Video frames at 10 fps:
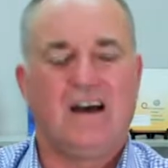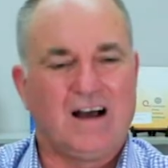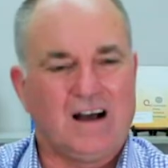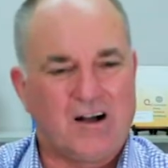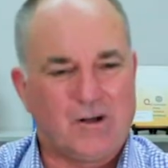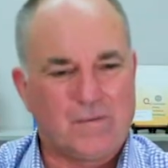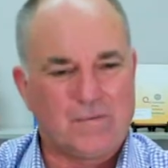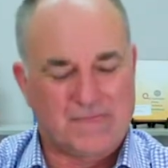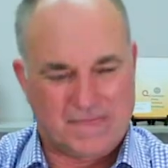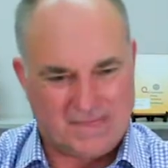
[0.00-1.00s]

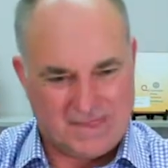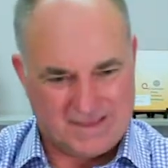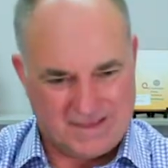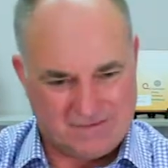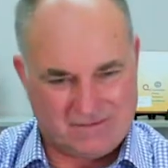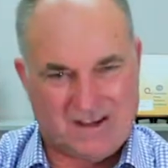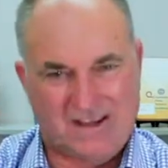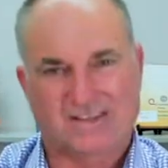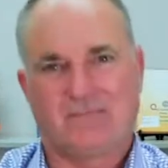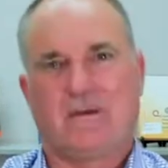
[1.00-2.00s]
and we're
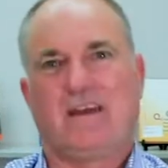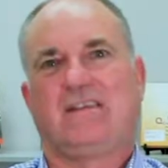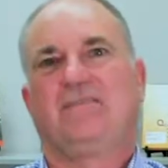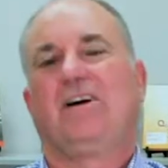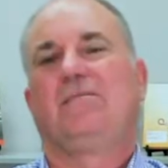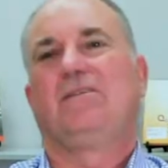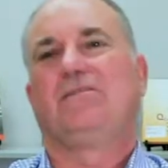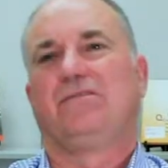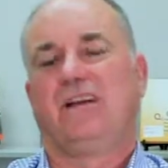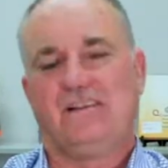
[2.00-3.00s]
arguing about
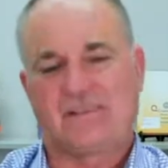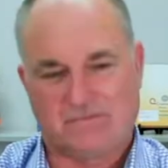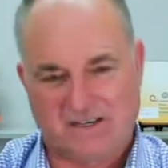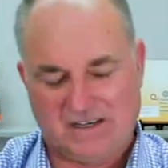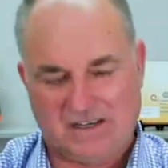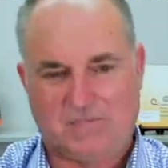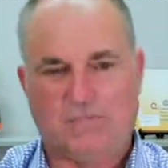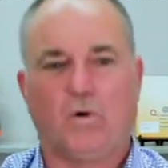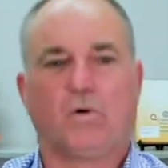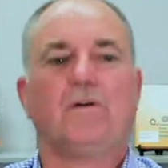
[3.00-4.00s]
environmental flows and we need
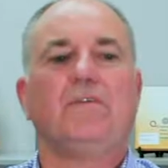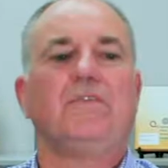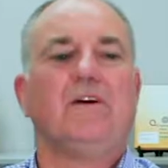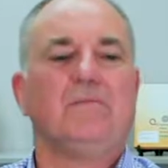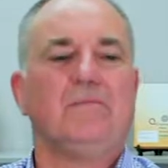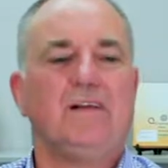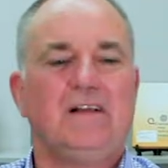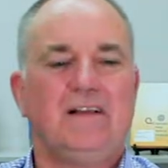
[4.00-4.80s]
more of them.